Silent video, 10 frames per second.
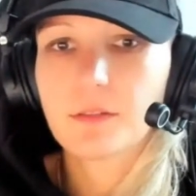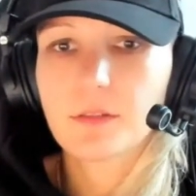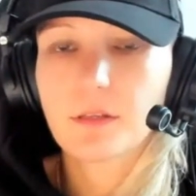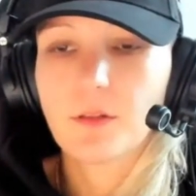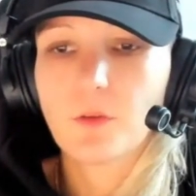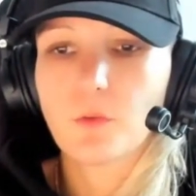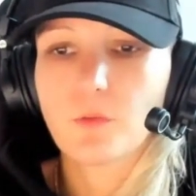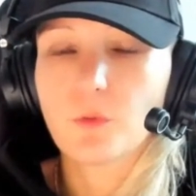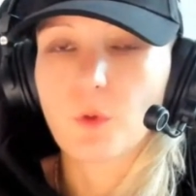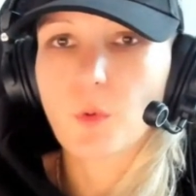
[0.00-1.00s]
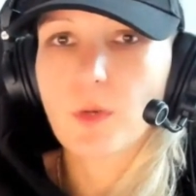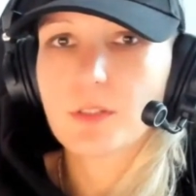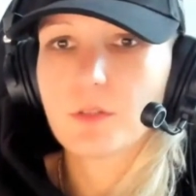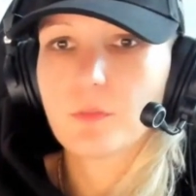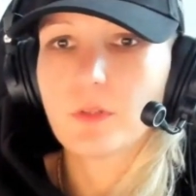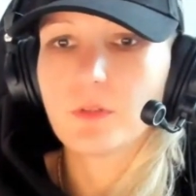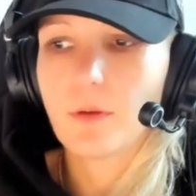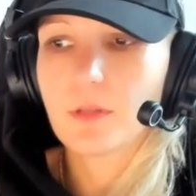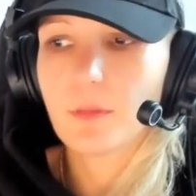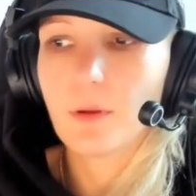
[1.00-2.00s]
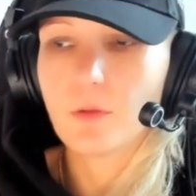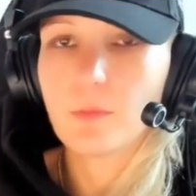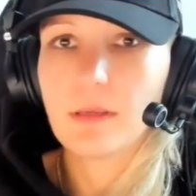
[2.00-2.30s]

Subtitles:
a lot of you requested me to talk about,